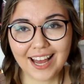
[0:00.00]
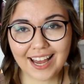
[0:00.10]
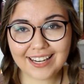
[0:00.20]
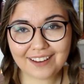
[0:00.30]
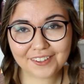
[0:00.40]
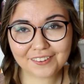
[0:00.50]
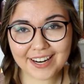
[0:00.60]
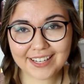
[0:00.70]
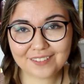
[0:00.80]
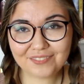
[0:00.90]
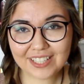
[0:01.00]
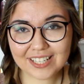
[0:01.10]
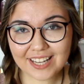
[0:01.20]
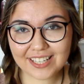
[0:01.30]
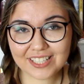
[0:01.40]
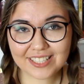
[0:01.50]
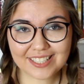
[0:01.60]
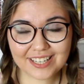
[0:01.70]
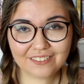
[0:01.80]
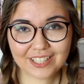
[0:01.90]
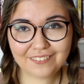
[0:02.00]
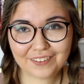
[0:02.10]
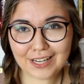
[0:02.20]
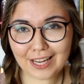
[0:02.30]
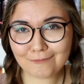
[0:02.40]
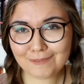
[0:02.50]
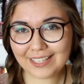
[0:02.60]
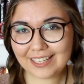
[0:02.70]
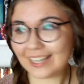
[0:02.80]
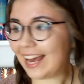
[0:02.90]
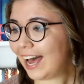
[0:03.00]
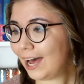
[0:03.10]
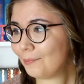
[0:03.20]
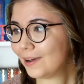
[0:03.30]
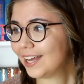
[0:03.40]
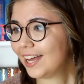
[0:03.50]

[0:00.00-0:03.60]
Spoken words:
I never read it because I just didn't really feel like picking it up.